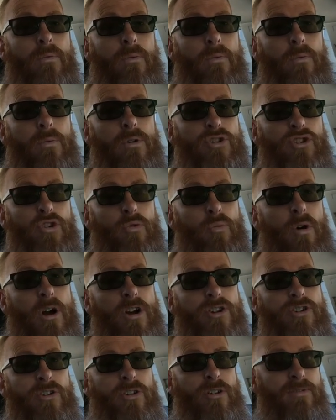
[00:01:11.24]
windshield
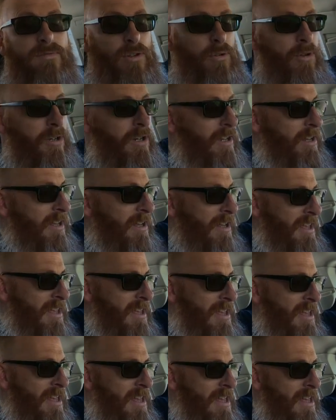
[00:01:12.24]
washer fluid.
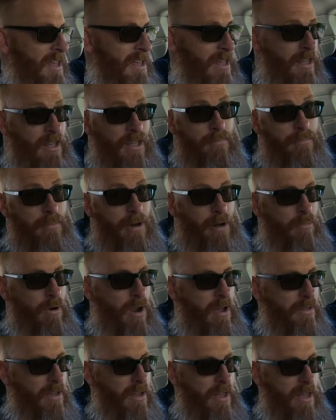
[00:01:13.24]
A breath.